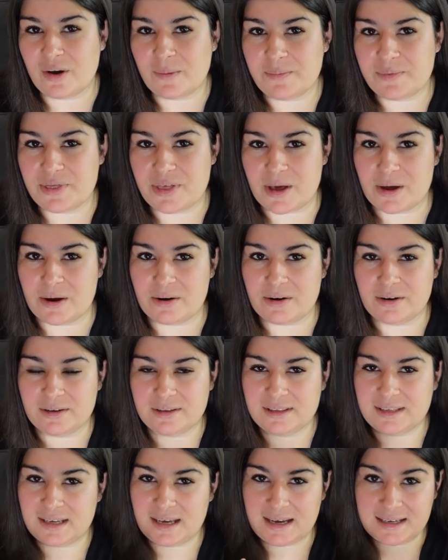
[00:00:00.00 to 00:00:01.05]
up there,
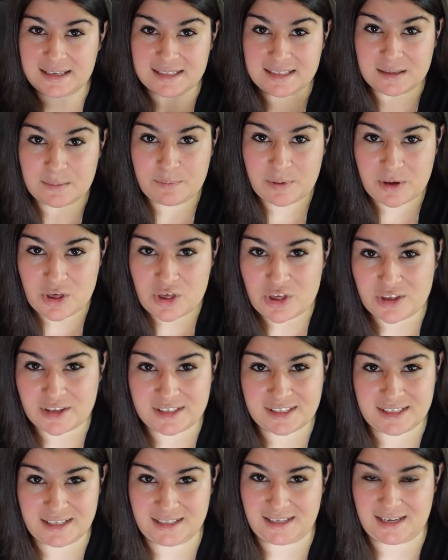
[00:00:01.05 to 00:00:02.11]
the
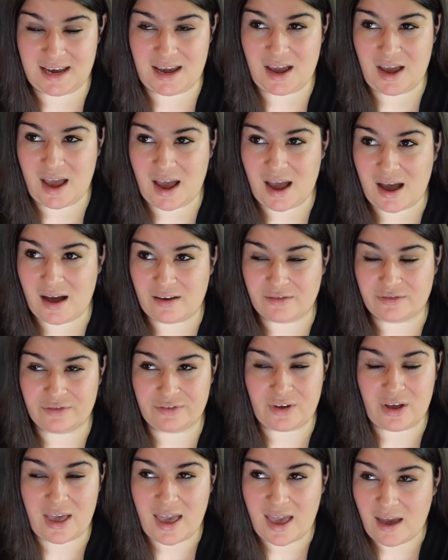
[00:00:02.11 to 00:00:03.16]
exhibitions that they have
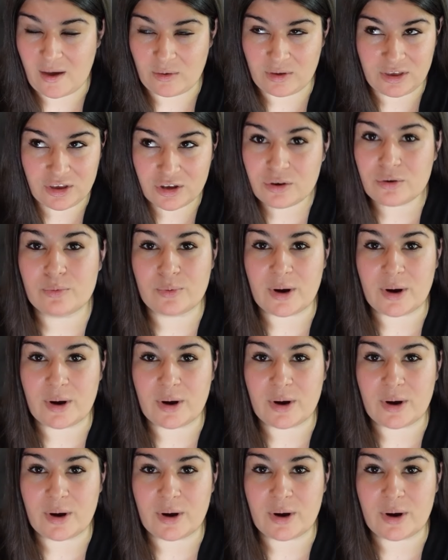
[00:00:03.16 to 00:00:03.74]
year